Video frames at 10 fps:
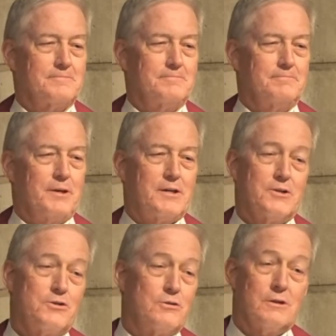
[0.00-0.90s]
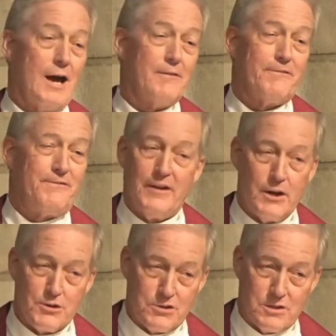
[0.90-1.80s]
because you're not
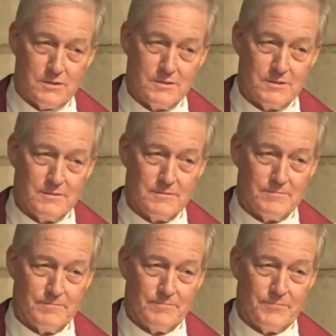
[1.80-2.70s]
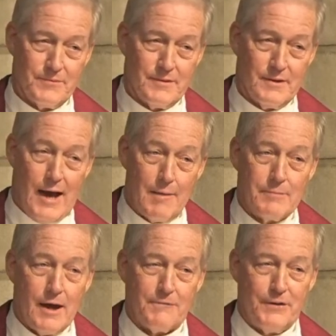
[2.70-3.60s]
finished. I'm
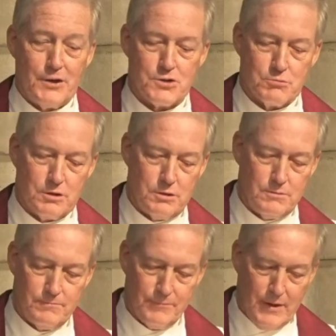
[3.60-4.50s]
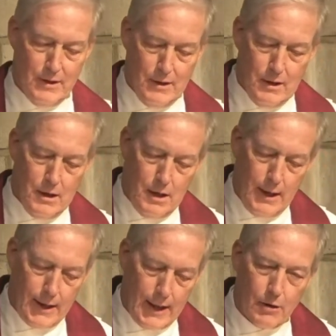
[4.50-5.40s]
not finished with you,
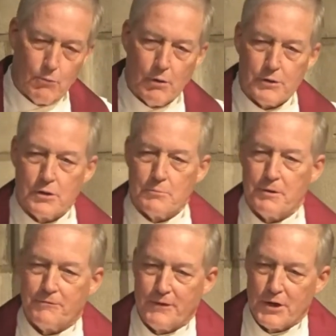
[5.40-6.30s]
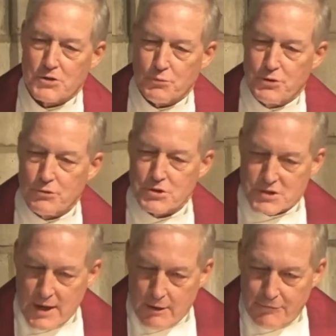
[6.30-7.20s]
and I don't want you to be finished with
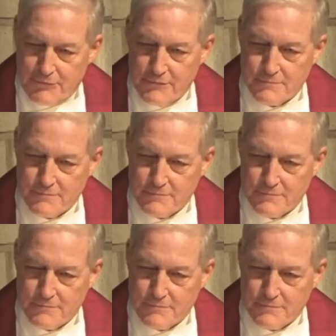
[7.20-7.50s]
yourself.